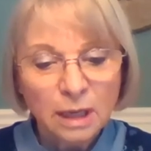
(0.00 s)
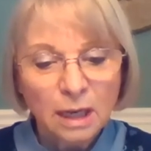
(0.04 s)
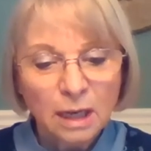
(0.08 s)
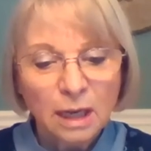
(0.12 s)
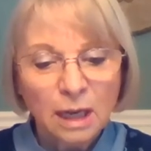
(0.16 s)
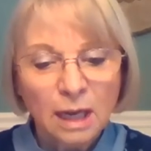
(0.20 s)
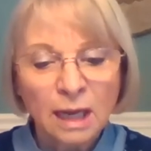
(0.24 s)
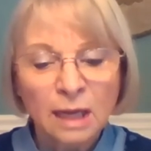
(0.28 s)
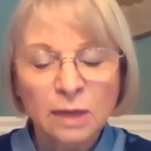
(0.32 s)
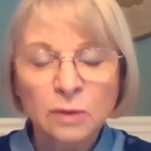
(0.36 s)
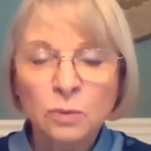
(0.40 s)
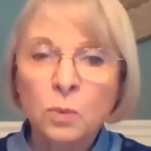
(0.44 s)

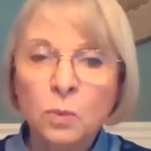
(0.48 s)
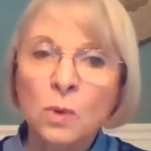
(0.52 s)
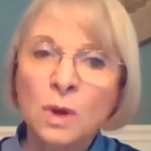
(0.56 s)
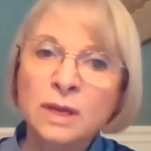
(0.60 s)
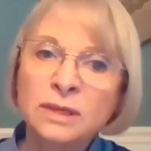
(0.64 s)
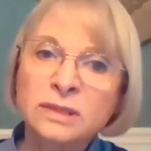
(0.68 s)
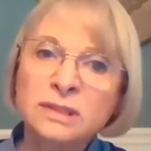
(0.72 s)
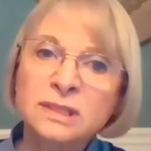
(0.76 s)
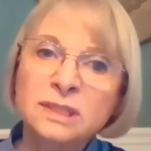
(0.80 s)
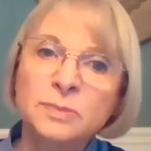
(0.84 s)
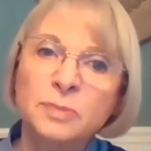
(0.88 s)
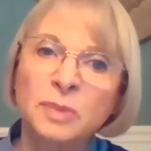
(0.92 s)
at
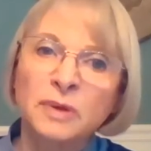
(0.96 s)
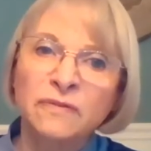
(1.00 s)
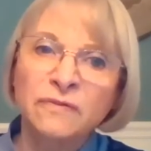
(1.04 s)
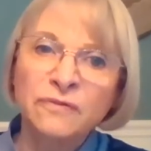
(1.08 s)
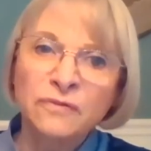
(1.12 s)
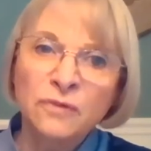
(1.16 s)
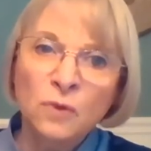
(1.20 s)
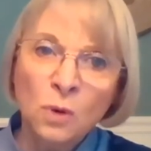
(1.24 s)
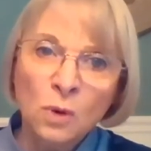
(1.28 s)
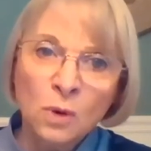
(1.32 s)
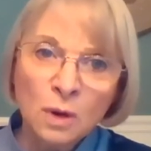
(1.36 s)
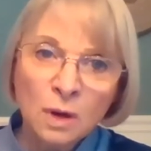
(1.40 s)
once
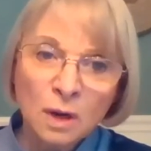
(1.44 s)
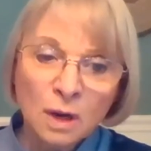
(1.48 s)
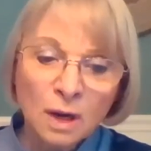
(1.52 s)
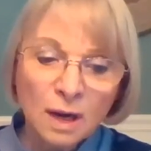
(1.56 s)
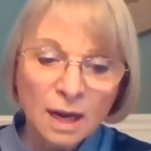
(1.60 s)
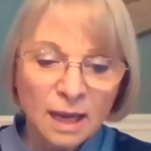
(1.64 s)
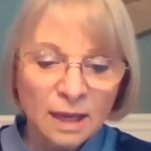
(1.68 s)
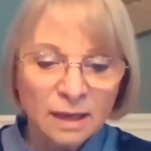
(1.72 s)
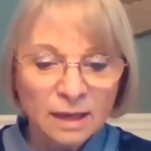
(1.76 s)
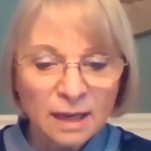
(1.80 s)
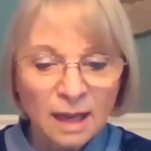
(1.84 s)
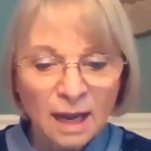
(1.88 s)
before
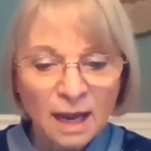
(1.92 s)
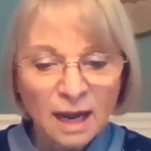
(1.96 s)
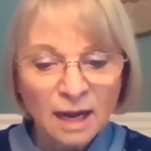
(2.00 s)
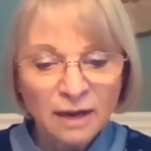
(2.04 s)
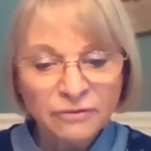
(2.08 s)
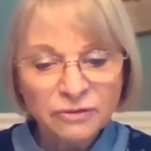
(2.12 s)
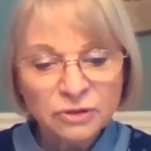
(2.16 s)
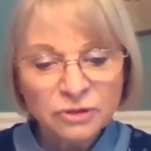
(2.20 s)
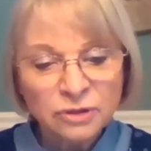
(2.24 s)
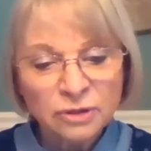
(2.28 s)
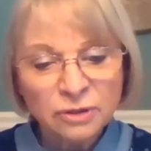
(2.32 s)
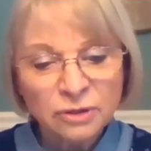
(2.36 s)
and
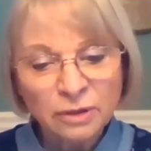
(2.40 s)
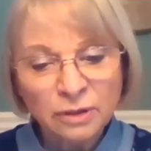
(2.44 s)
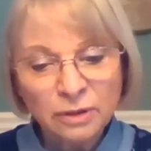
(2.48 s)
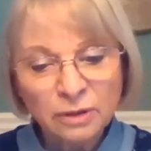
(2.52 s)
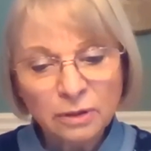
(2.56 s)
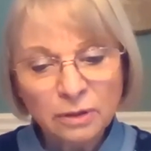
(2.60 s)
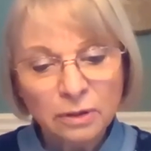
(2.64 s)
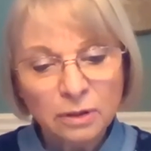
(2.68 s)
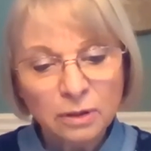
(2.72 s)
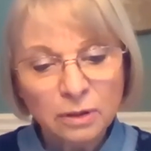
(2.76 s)
after,